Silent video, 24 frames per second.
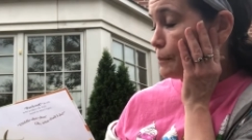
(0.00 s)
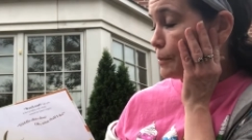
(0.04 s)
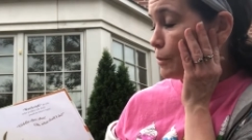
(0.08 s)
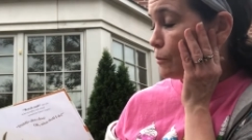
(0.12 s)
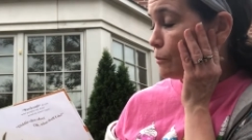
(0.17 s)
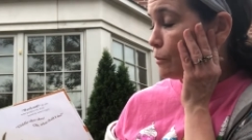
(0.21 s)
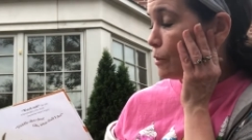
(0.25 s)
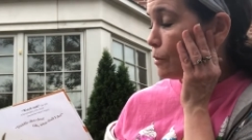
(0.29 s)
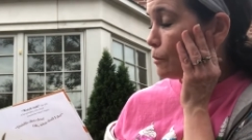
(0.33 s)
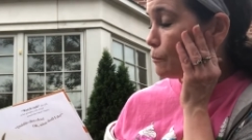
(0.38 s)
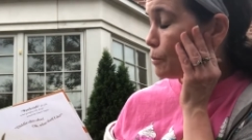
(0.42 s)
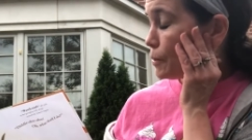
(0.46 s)

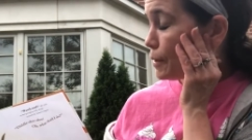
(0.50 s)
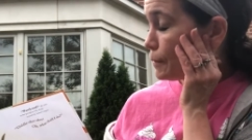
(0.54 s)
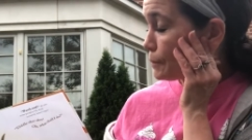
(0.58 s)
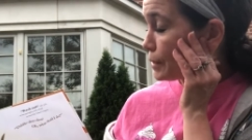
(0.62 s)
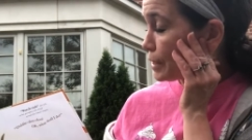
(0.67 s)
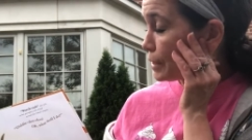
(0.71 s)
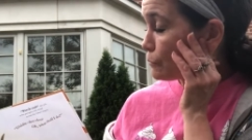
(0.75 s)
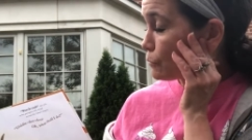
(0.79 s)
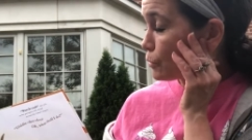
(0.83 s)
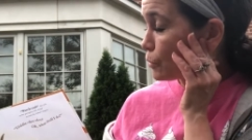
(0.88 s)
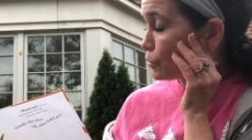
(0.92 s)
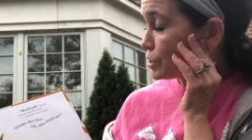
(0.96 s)
ro
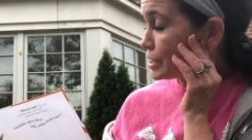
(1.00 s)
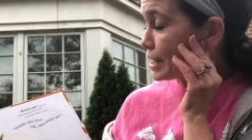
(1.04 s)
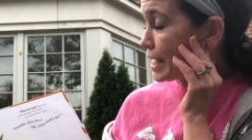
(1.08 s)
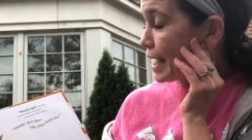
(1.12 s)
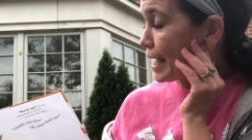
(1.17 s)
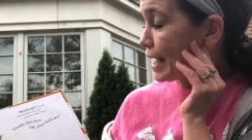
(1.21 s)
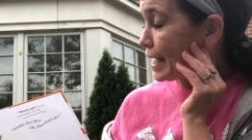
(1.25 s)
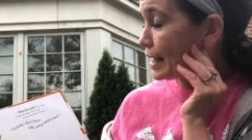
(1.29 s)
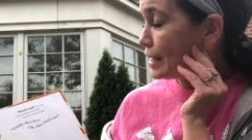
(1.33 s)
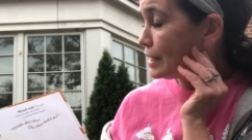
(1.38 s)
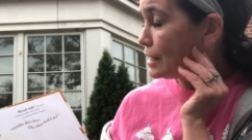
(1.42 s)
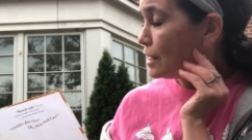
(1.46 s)
pumpkin rolls
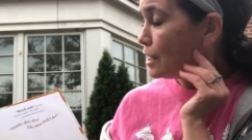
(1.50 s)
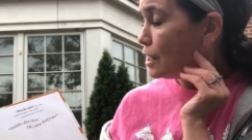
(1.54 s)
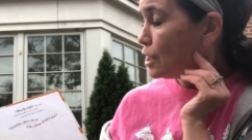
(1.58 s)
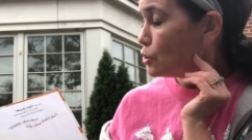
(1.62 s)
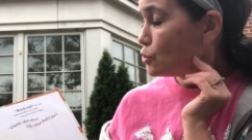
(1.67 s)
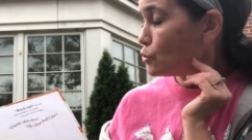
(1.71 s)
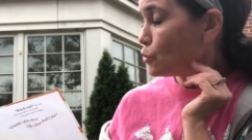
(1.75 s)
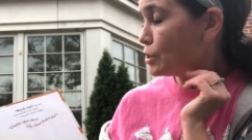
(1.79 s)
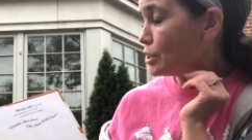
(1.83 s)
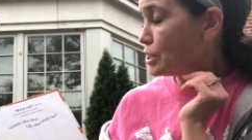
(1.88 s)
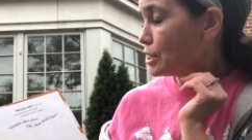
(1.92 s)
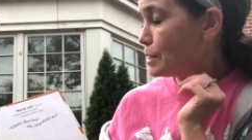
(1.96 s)
ahead
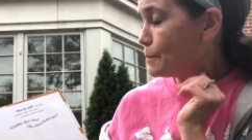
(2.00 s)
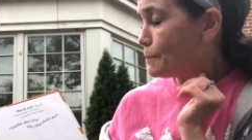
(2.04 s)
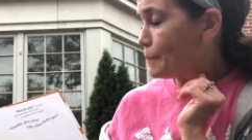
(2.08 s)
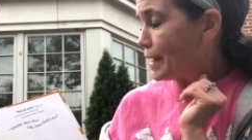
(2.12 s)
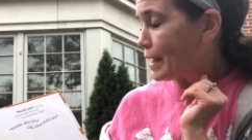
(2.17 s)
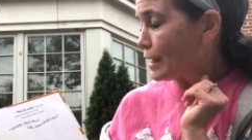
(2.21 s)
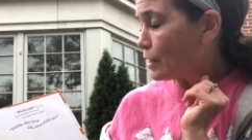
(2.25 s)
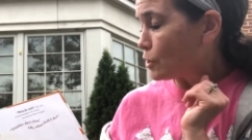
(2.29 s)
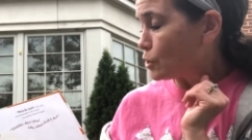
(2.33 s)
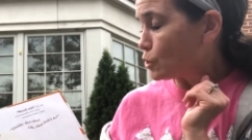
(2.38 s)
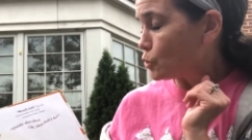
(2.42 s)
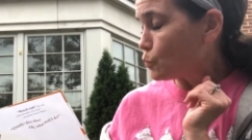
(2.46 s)
towards the
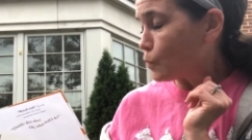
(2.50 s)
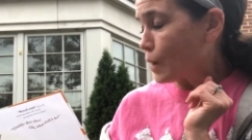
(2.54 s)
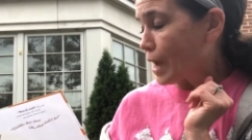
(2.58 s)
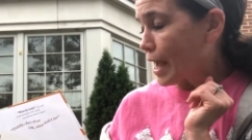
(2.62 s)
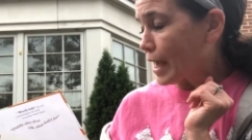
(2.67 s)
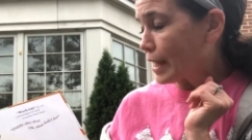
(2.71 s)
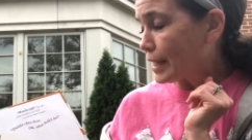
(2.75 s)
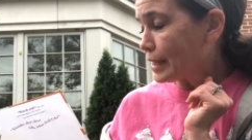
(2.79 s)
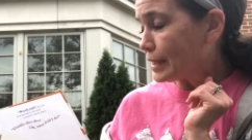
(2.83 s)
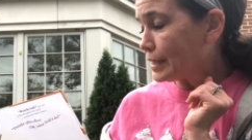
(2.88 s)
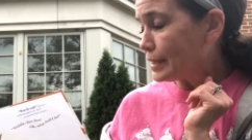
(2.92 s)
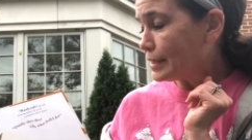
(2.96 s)
baker's
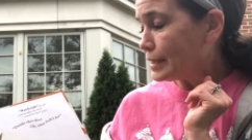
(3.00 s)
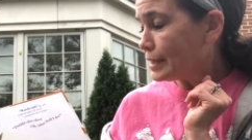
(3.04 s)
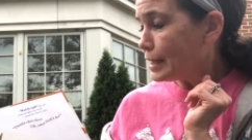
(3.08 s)
wagon.